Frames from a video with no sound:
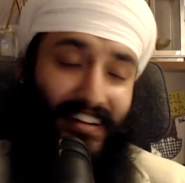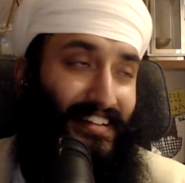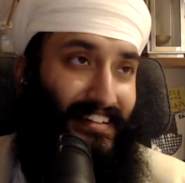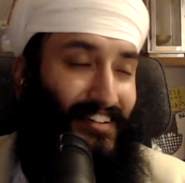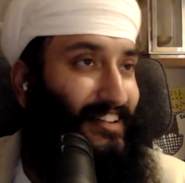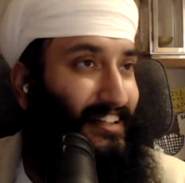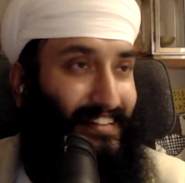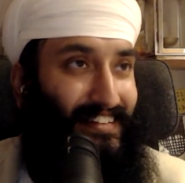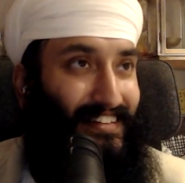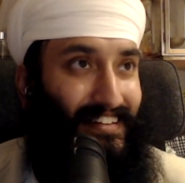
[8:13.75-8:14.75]
didn't know that.
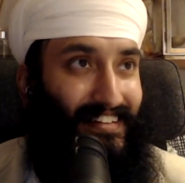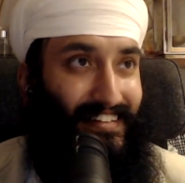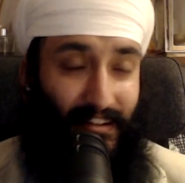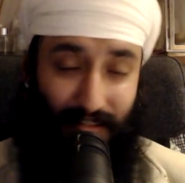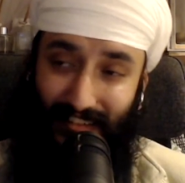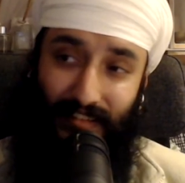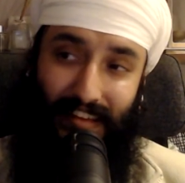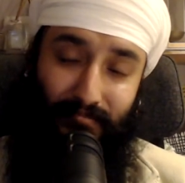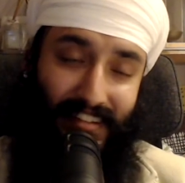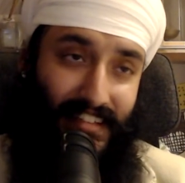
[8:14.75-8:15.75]
Yeah, that,
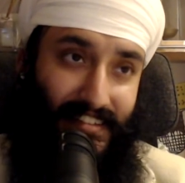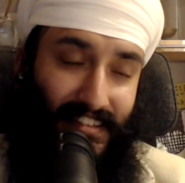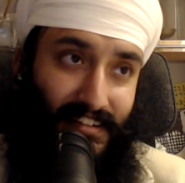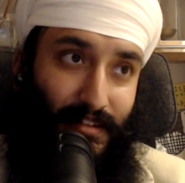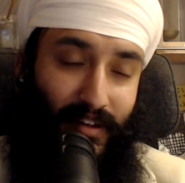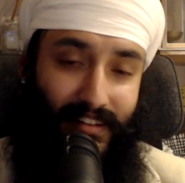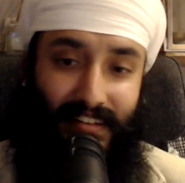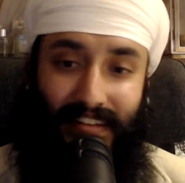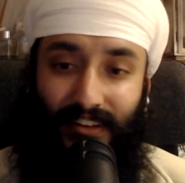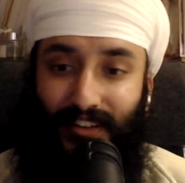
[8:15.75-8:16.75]
that, makes sense actually. But
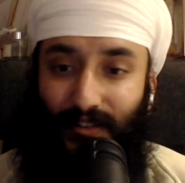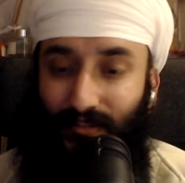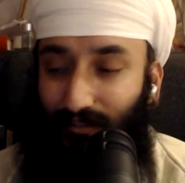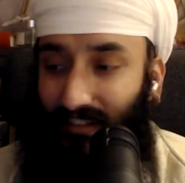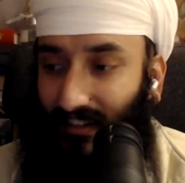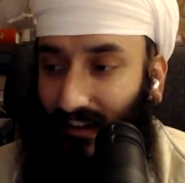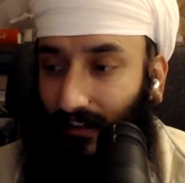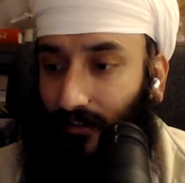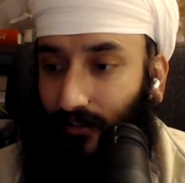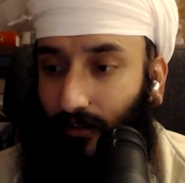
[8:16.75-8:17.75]
no, the, the reason I
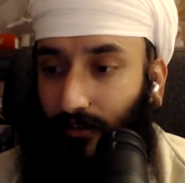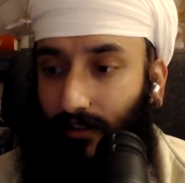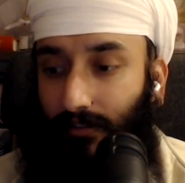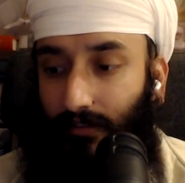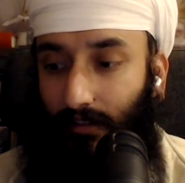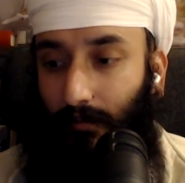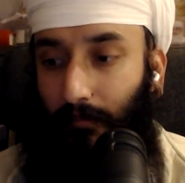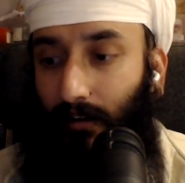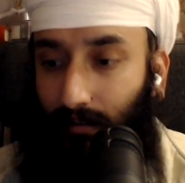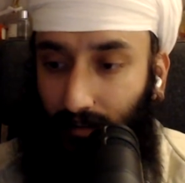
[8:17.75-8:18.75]
got told is
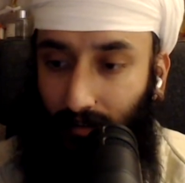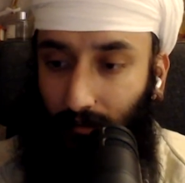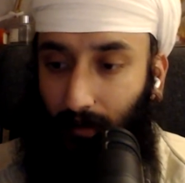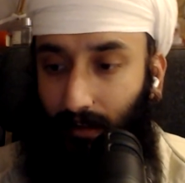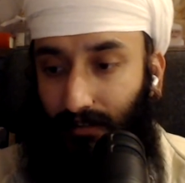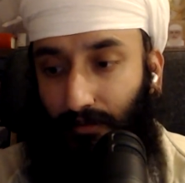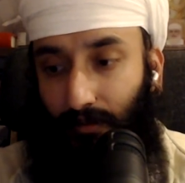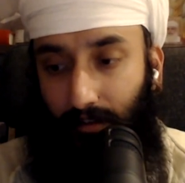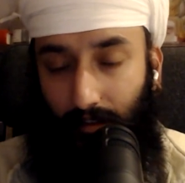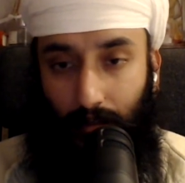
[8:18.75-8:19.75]
apparently the place
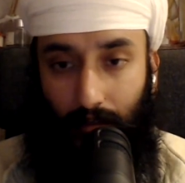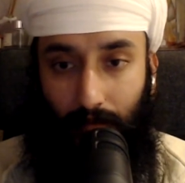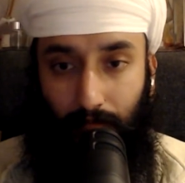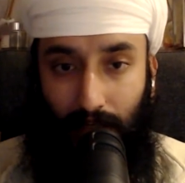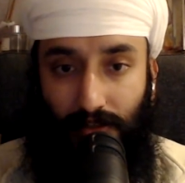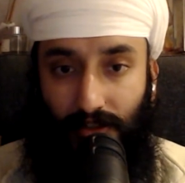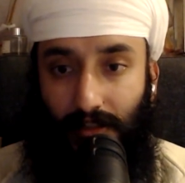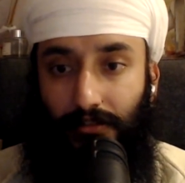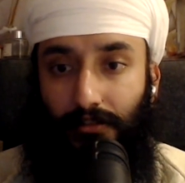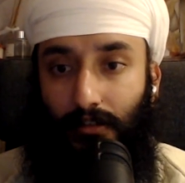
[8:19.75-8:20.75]
where it, it
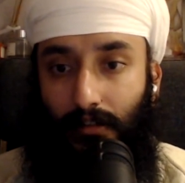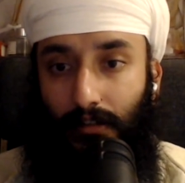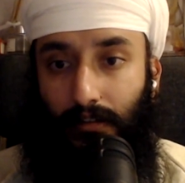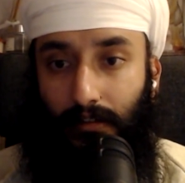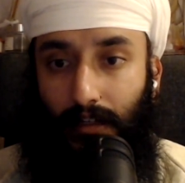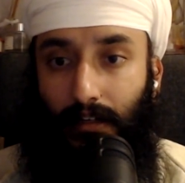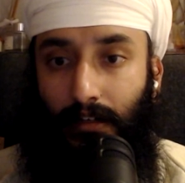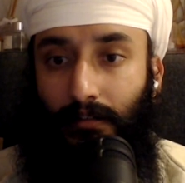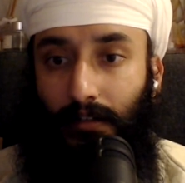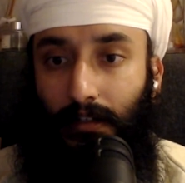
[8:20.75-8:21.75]
pinches uh,
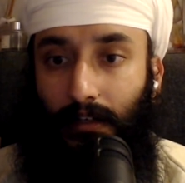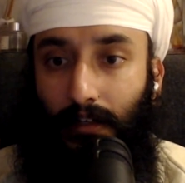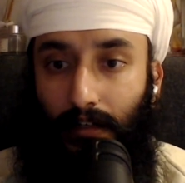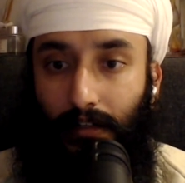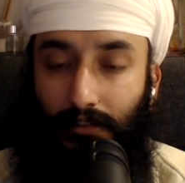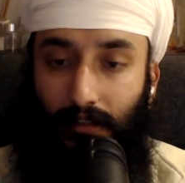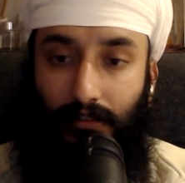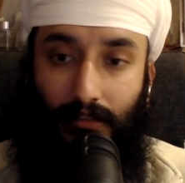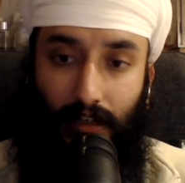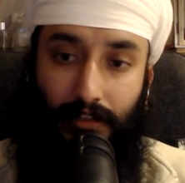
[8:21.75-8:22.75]
there, it
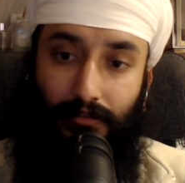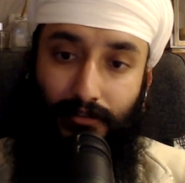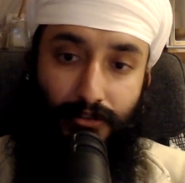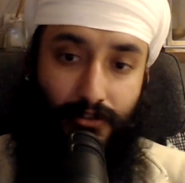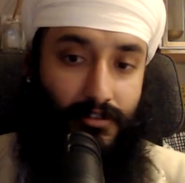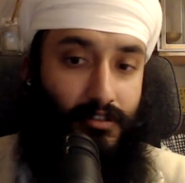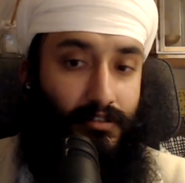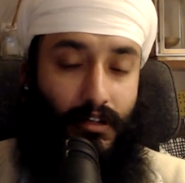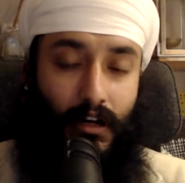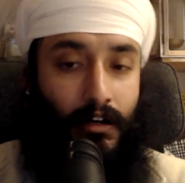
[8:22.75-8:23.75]
says that it
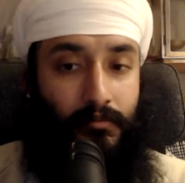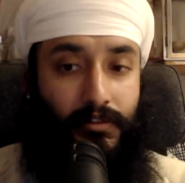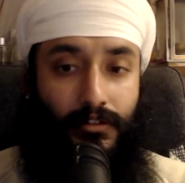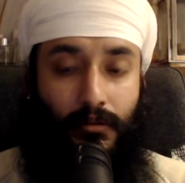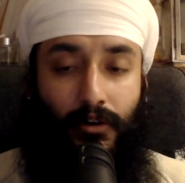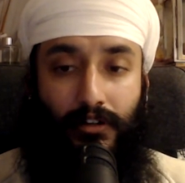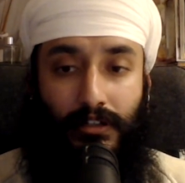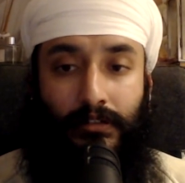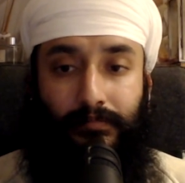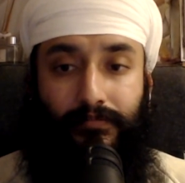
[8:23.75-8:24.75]
reduces calm in your body.